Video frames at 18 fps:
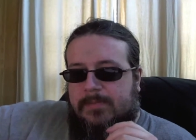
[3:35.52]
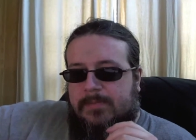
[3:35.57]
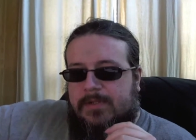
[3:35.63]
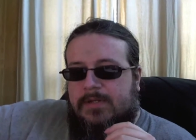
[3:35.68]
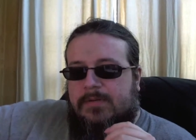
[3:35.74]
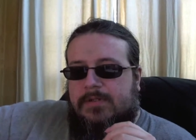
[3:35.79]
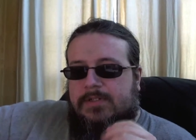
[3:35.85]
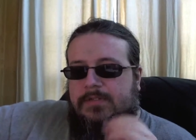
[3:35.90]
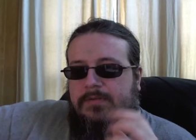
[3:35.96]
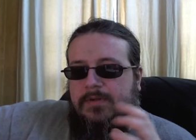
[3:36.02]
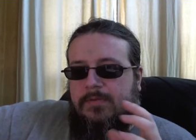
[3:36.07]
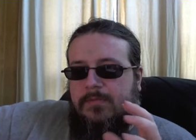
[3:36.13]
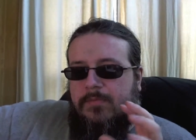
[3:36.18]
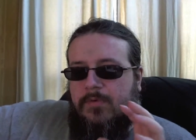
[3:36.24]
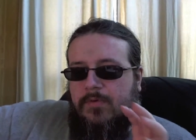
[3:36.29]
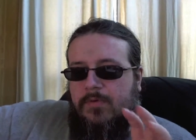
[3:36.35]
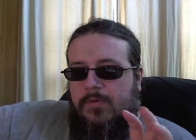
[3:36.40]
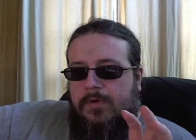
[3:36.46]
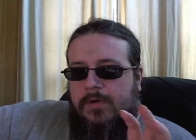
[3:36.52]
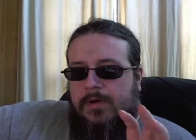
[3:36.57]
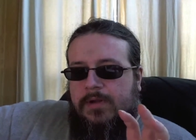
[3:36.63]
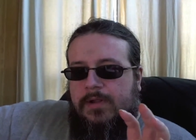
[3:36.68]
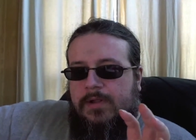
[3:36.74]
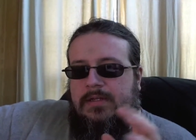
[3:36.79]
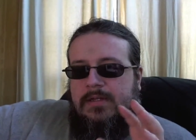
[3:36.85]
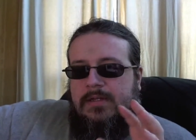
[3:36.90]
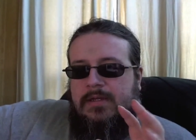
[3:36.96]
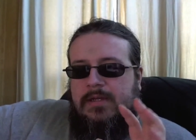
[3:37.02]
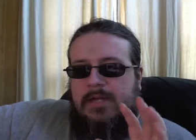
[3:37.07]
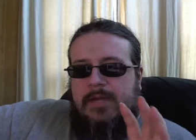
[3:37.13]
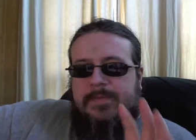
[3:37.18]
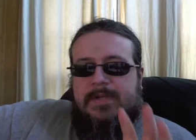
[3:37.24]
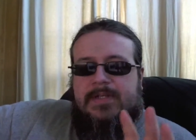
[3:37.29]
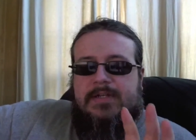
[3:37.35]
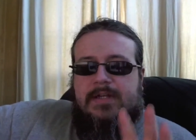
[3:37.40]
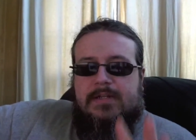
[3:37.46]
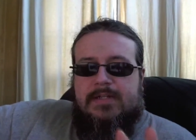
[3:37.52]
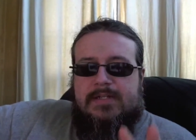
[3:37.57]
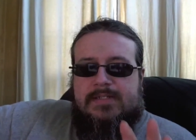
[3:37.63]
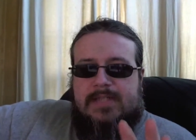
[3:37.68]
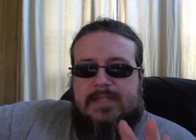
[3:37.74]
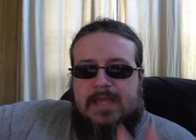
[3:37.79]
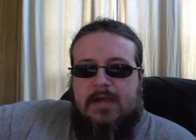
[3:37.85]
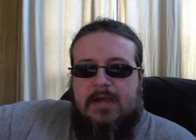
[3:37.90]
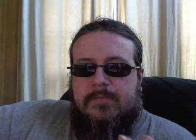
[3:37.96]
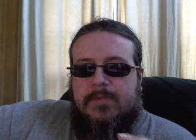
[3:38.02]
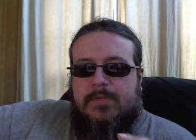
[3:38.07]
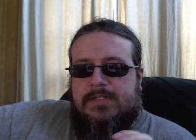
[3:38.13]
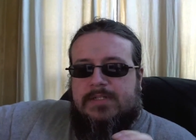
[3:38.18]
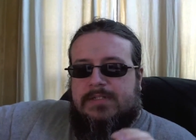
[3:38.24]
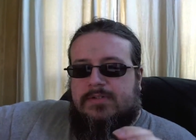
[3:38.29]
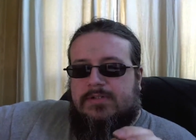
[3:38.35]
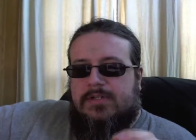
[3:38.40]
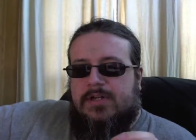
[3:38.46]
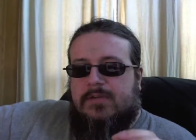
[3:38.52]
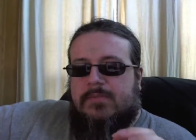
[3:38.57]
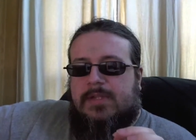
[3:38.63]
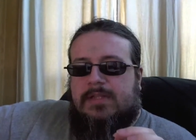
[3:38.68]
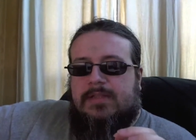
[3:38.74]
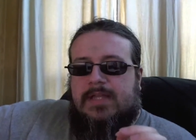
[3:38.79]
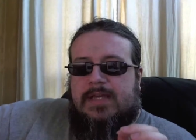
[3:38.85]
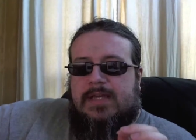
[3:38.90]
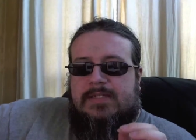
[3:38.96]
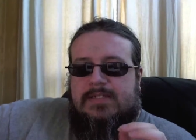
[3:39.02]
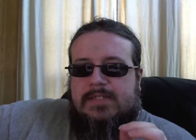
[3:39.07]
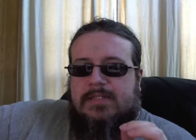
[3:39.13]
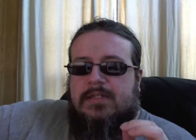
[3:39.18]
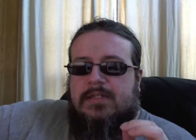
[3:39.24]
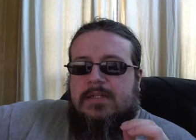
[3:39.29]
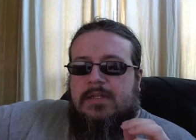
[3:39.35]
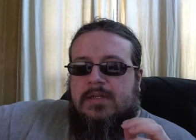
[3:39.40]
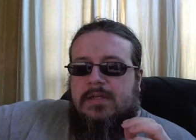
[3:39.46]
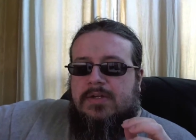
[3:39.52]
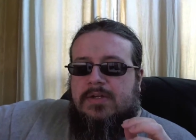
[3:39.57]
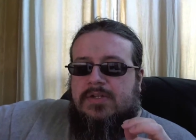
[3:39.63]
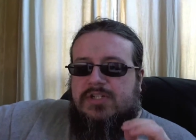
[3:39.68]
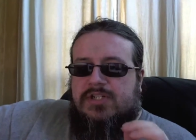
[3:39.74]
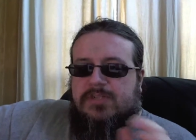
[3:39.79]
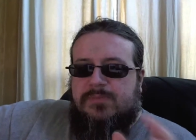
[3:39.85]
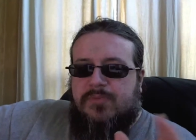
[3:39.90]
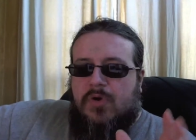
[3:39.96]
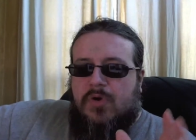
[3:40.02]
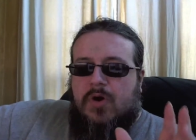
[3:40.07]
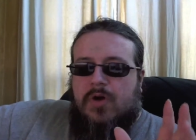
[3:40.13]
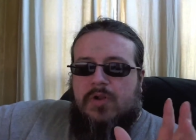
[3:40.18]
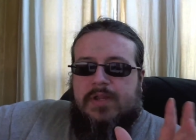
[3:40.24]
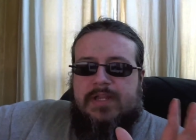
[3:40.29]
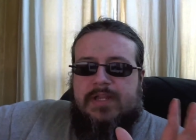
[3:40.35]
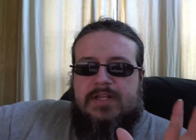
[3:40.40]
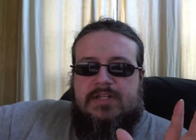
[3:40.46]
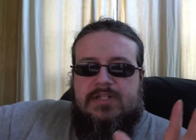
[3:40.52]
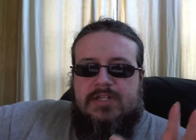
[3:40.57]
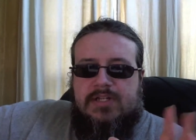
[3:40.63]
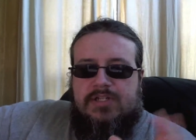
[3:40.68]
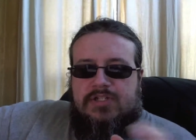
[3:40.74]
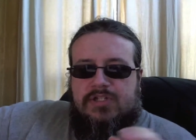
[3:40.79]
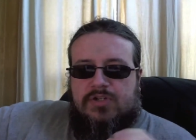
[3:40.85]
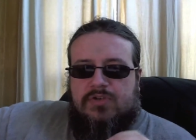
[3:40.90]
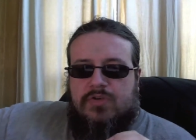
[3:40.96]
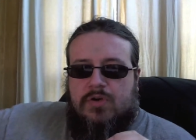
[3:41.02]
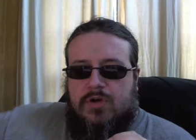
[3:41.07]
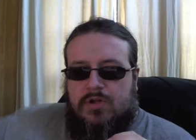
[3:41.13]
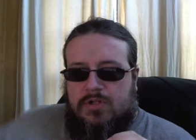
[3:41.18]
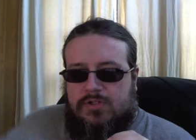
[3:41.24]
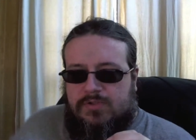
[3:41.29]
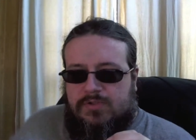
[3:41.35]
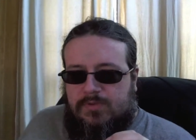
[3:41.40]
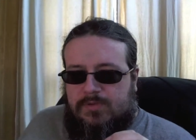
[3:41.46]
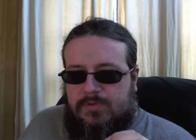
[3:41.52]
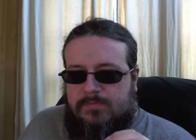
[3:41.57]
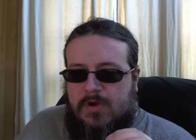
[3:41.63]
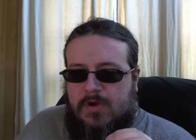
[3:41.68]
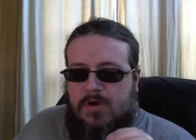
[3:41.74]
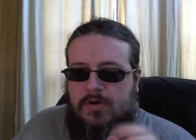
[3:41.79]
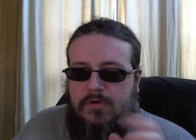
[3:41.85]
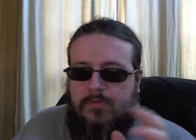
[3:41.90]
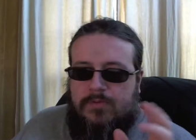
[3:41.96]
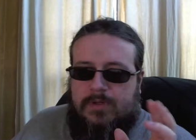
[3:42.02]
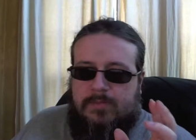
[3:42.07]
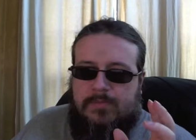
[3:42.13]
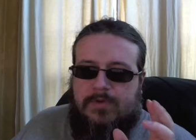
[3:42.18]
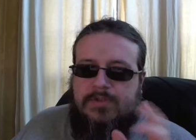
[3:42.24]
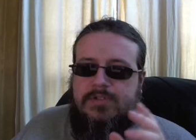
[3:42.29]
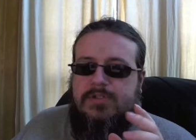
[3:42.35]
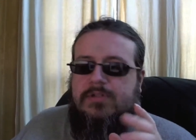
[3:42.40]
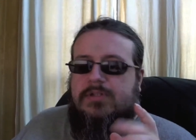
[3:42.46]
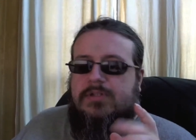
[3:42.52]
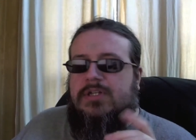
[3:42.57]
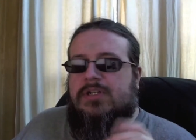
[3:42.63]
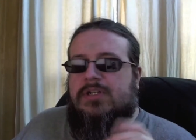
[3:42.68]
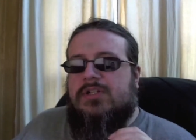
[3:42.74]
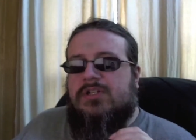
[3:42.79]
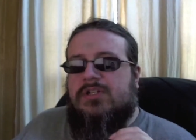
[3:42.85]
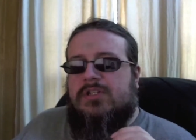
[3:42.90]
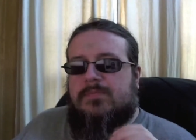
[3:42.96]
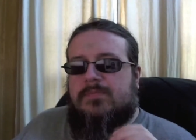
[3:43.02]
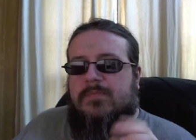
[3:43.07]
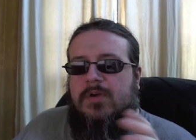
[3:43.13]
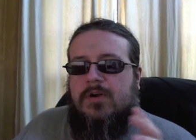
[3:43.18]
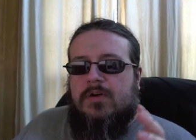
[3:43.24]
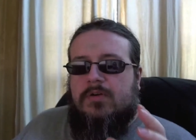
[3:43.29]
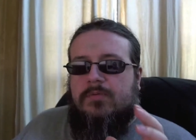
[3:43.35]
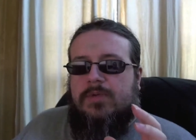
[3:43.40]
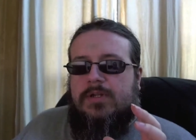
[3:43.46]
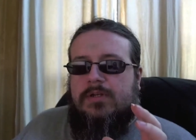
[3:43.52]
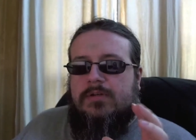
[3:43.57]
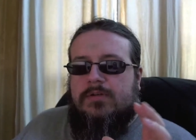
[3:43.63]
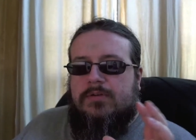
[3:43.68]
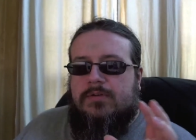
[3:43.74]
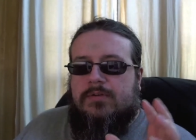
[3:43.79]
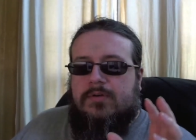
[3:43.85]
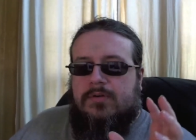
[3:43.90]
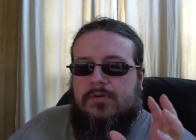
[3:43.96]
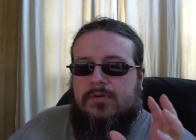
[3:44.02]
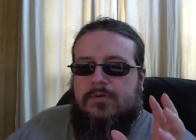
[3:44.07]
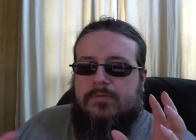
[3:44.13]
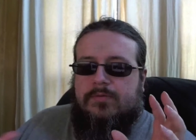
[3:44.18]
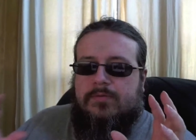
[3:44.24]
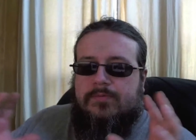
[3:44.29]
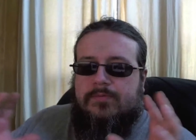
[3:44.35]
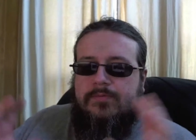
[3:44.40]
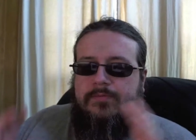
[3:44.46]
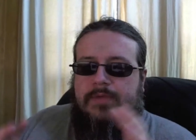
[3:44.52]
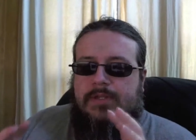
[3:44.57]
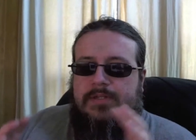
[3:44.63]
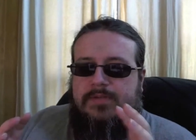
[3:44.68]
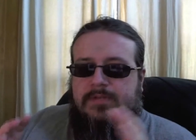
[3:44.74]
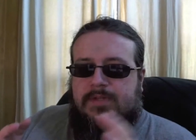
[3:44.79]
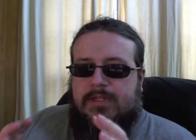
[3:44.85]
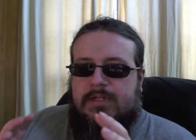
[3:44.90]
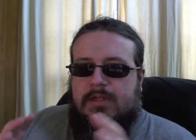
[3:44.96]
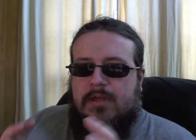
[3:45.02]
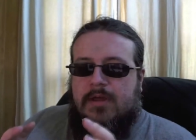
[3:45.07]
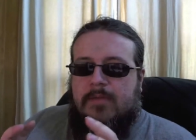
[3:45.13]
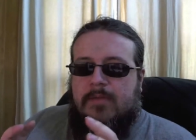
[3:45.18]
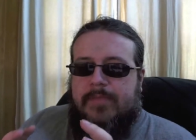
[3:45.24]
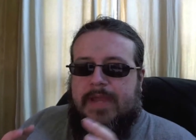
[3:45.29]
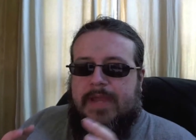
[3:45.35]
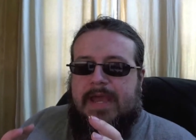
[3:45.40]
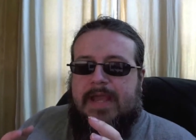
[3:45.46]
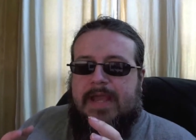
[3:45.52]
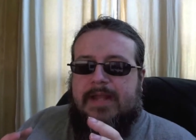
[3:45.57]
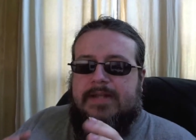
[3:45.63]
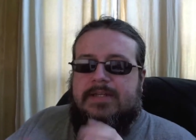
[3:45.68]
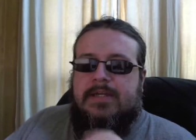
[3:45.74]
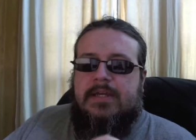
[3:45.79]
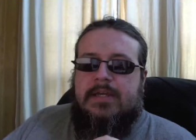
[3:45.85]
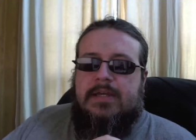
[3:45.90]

I'm going to do it more. I'm going to cut less out because there's going to be less sprawling dungeon crawls with Morrowind. Most of the dungeons in Morrowind are, are relatively compact